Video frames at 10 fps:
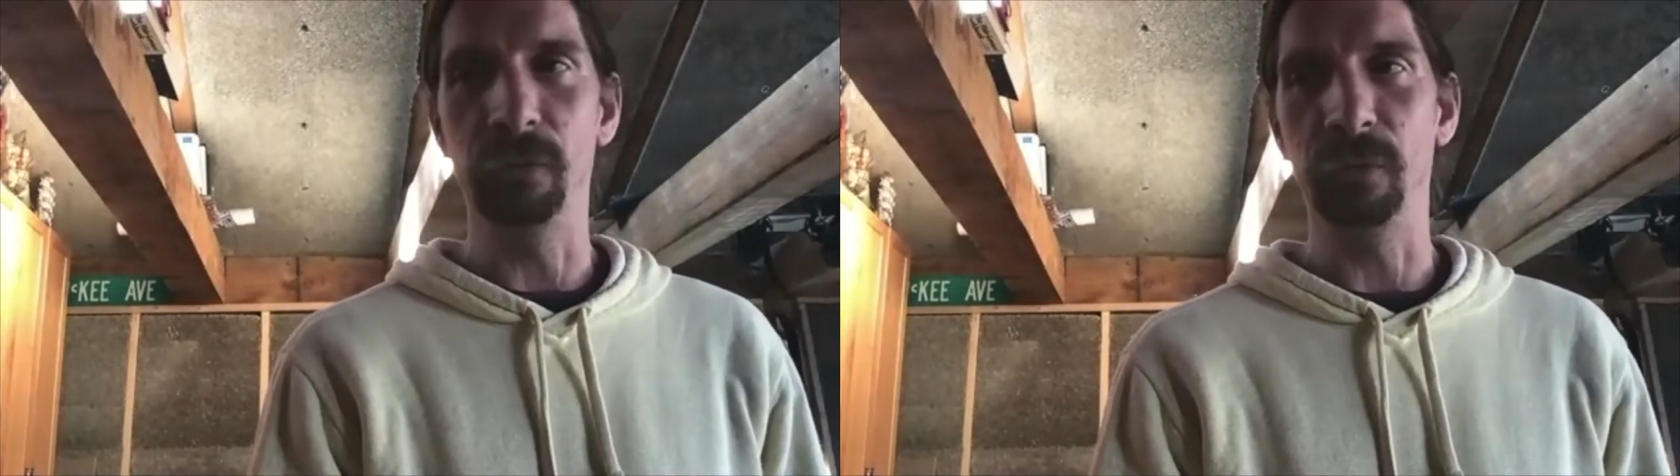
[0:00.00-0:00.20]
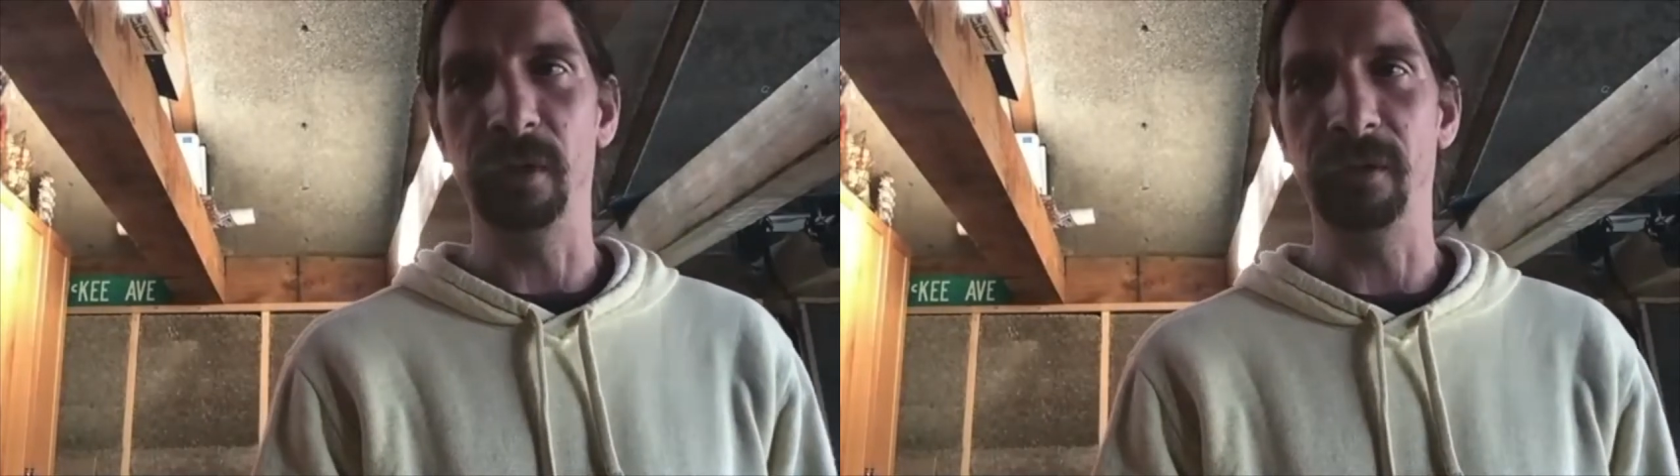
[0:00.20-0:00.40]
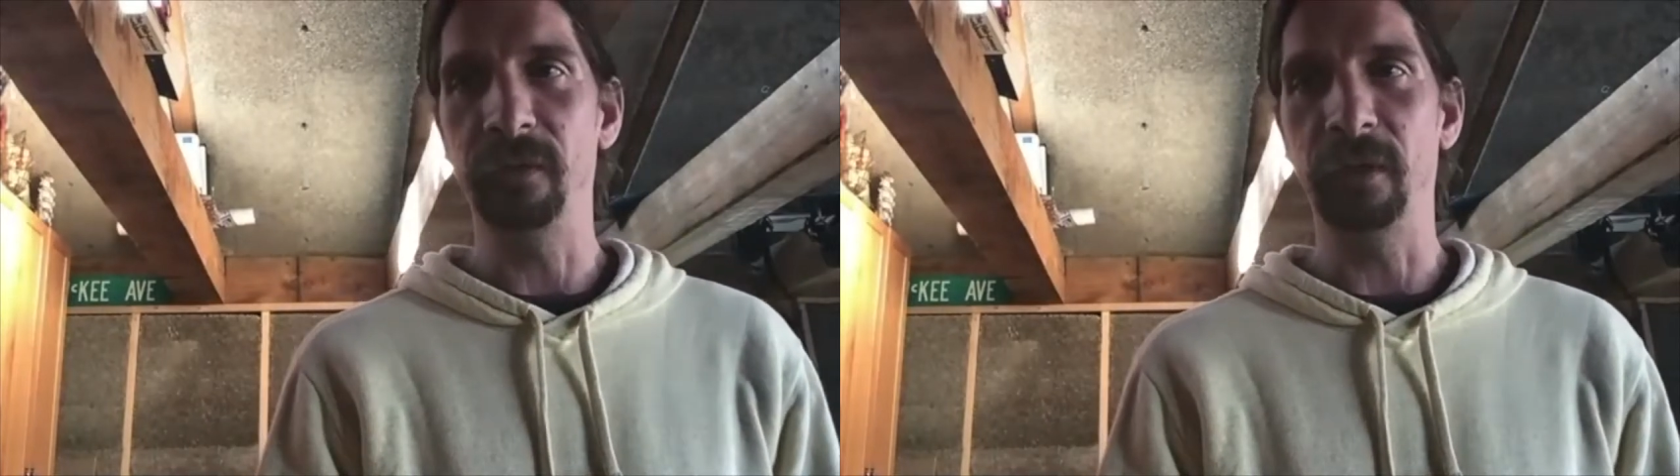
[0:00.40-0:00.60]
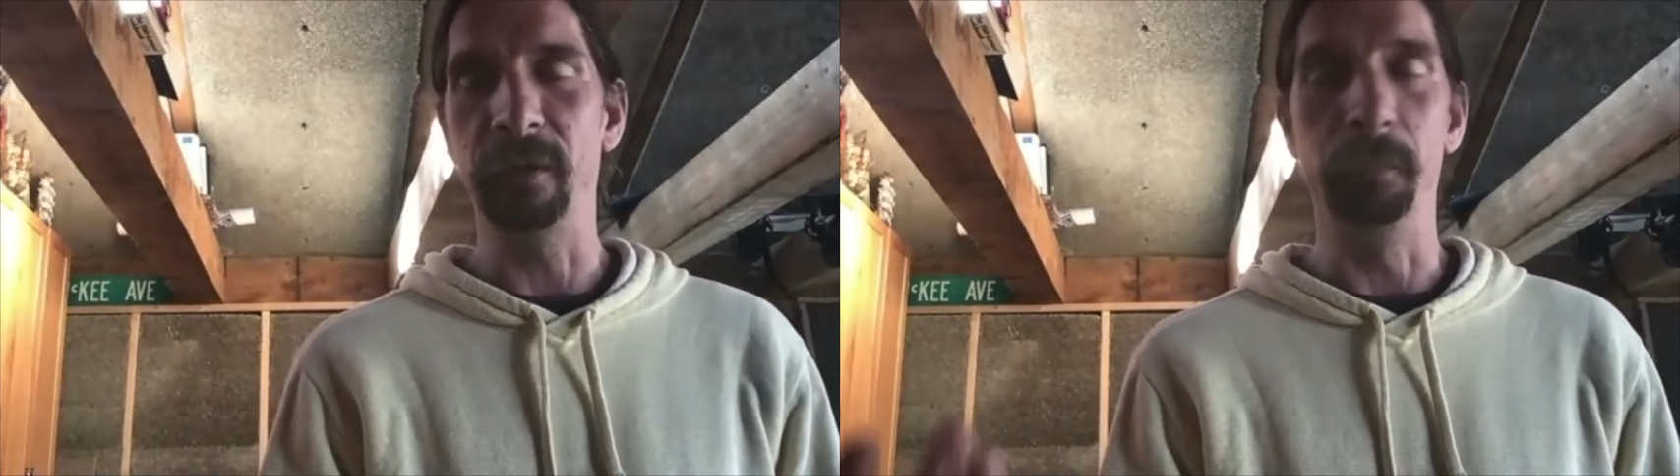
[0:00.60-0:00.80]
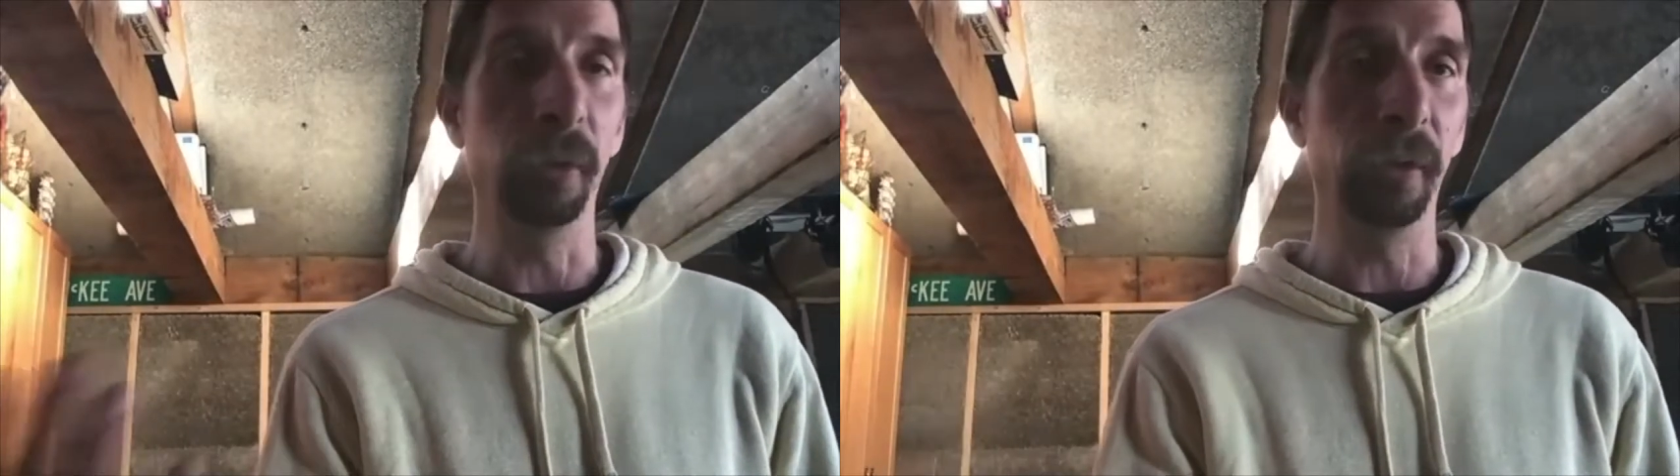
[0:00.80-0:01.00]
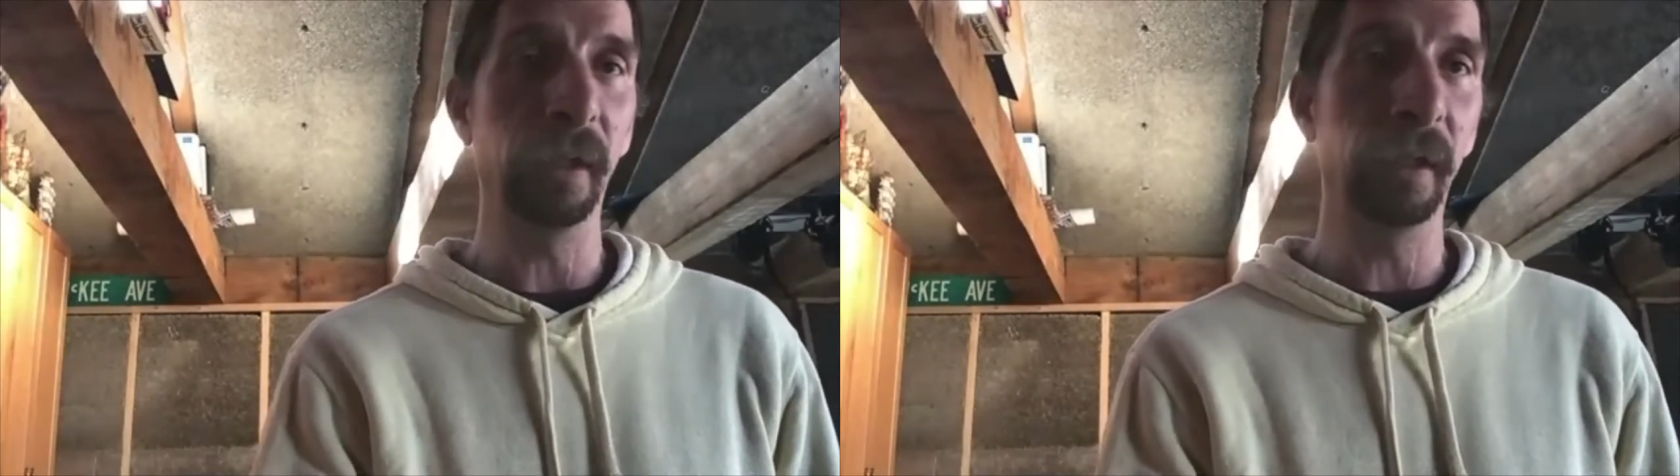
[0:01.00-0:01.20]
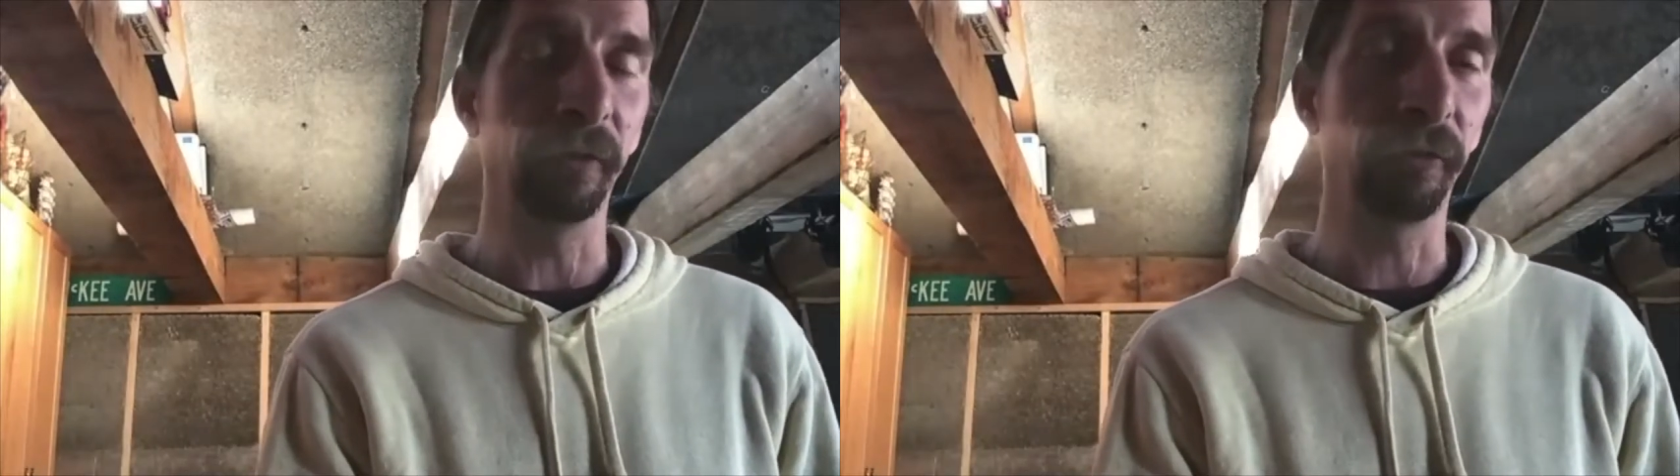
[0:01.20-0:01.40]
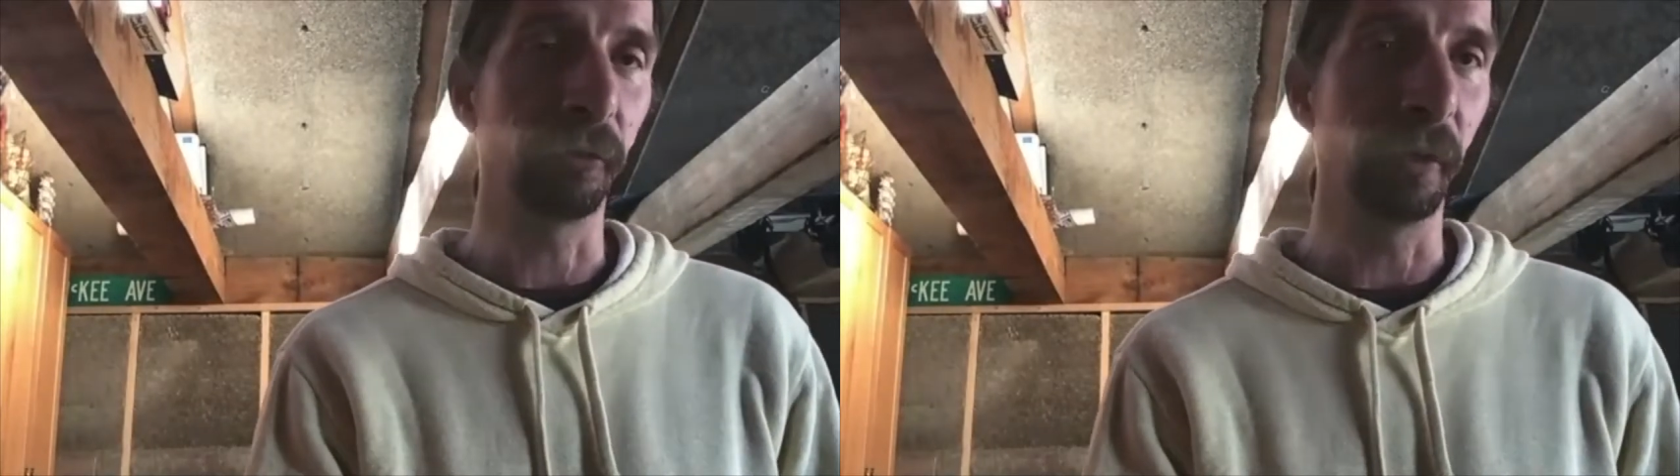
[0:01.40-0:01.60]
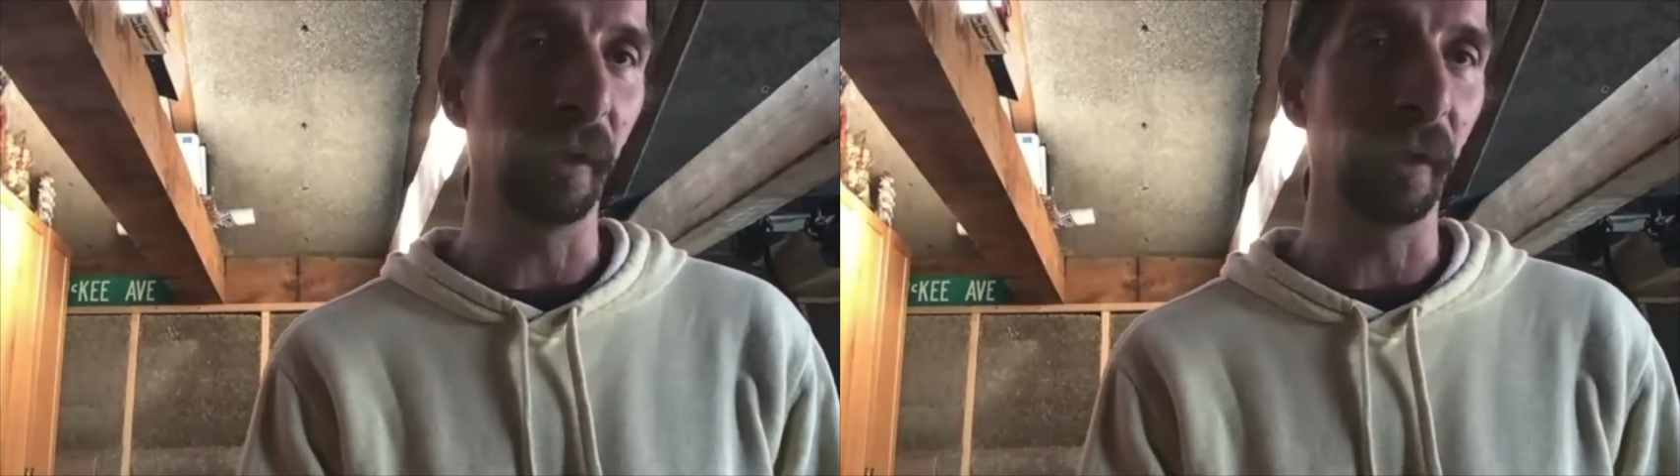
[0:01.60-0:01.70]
or it's the building industry